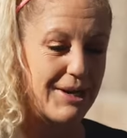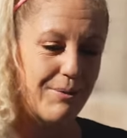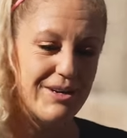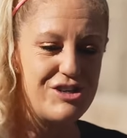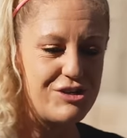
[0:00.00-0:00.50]
I
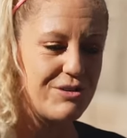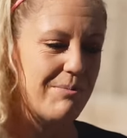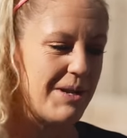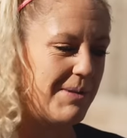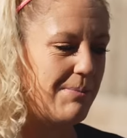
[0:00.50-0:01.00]
wanted you to
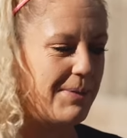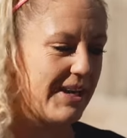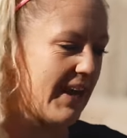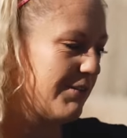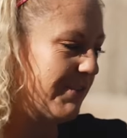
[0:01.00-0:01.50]
maybe
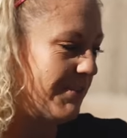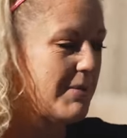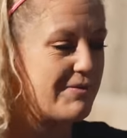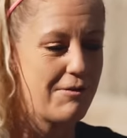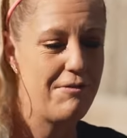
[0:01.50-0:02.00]
pick out some
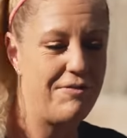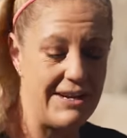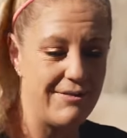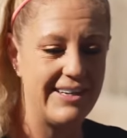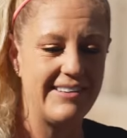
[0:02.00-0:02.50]
of your
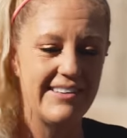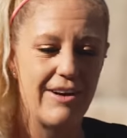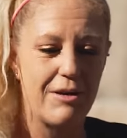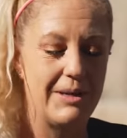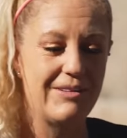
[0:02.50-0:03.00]
favorites and
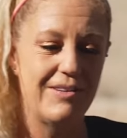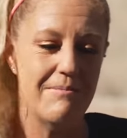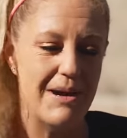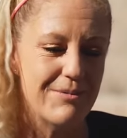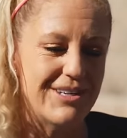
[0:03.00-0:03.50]
talk about
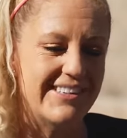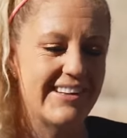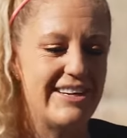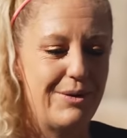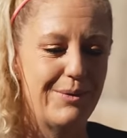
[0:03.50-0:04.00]
some memories
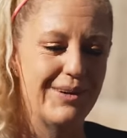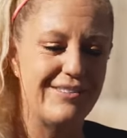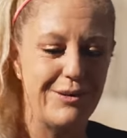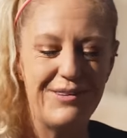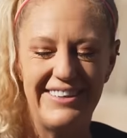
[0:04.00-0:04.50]
that you
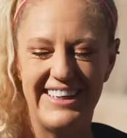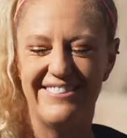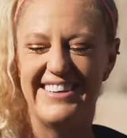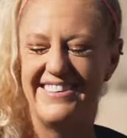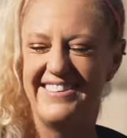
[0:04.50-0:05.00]

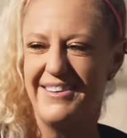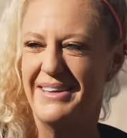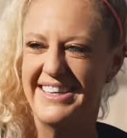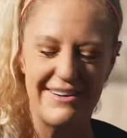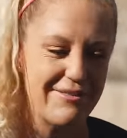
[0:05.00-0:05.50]
associate with some
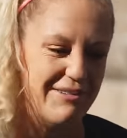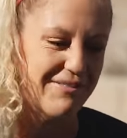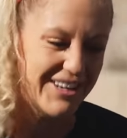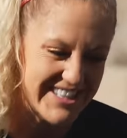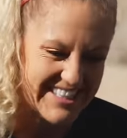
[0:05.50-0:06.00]
of the different
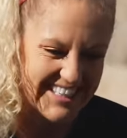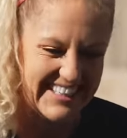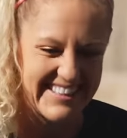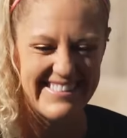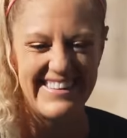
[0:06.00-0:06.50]

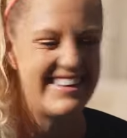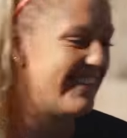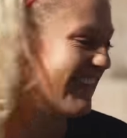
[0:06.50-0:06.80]
versions. It